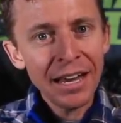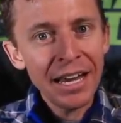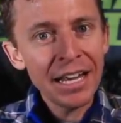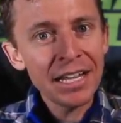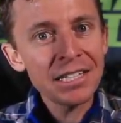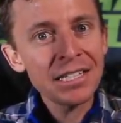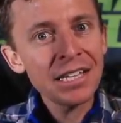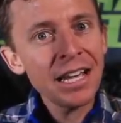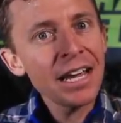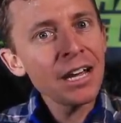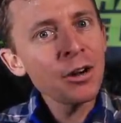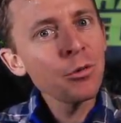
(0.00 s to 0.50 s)

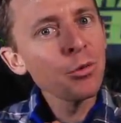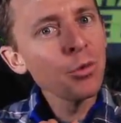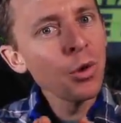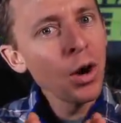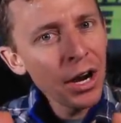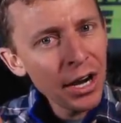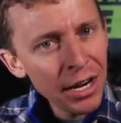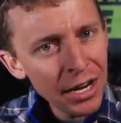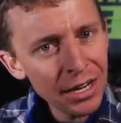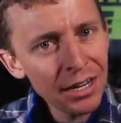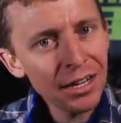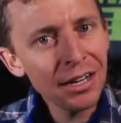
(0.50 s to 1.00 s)
It's like
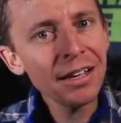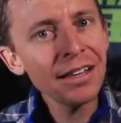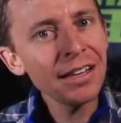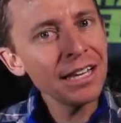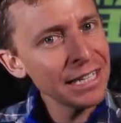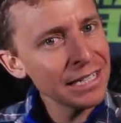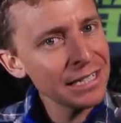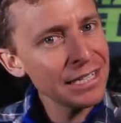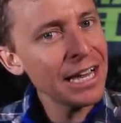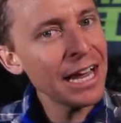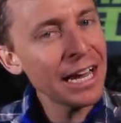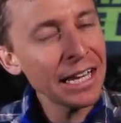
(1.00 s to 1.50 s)
running,
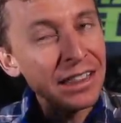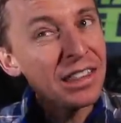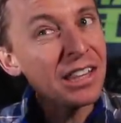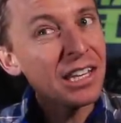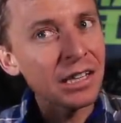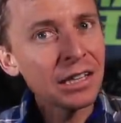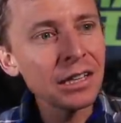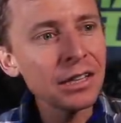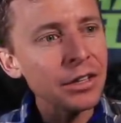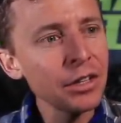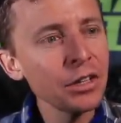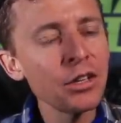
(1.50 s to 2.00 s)
it's like
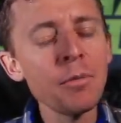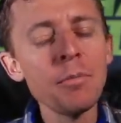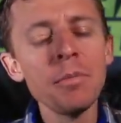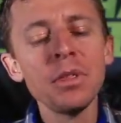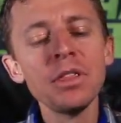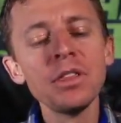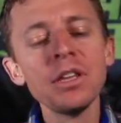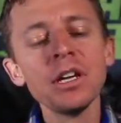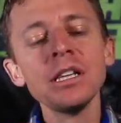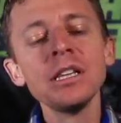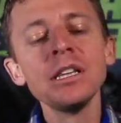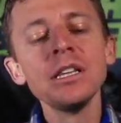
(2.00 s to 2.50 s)
the, the,
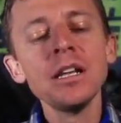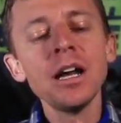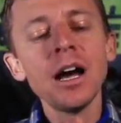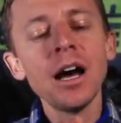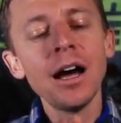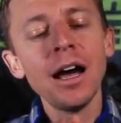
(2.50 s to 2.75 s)
the,